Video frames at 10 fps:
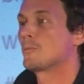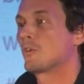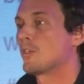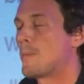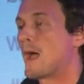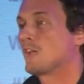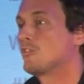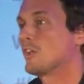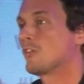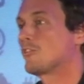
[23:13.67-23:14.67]
but on the
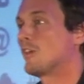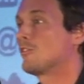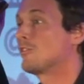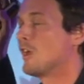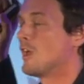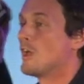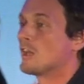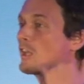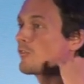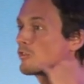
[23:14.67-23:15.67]
packaging it says,
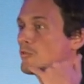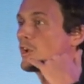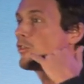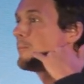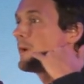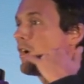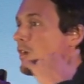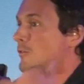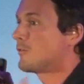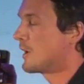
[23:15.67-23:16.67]
give us a ring on the
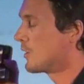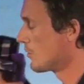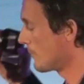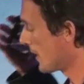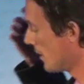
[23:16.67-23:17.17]
banana phone,